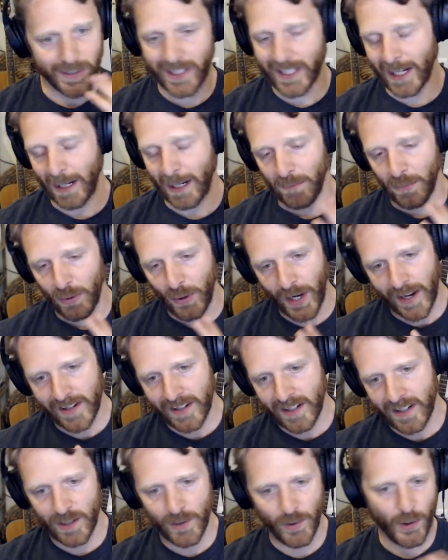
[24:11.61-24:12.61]
Is it like a
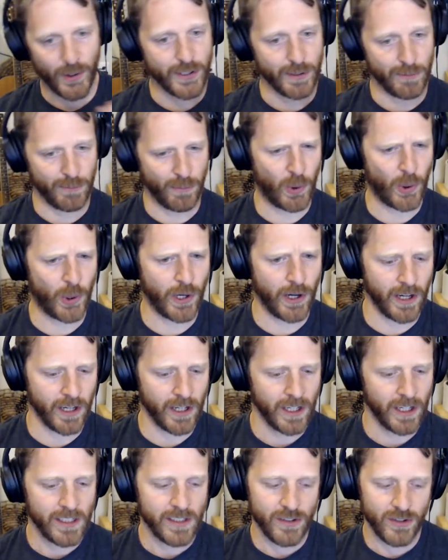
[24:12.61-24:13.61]
branded or is it
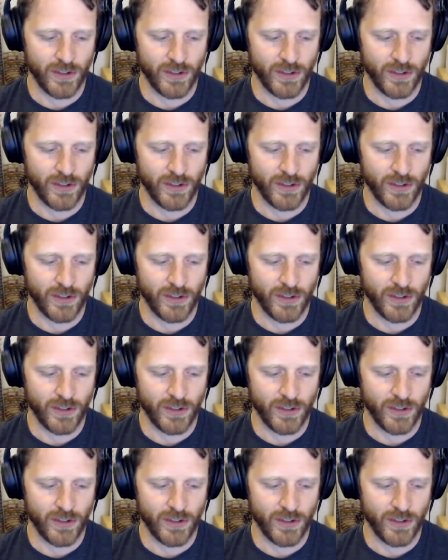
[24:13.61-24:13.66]
more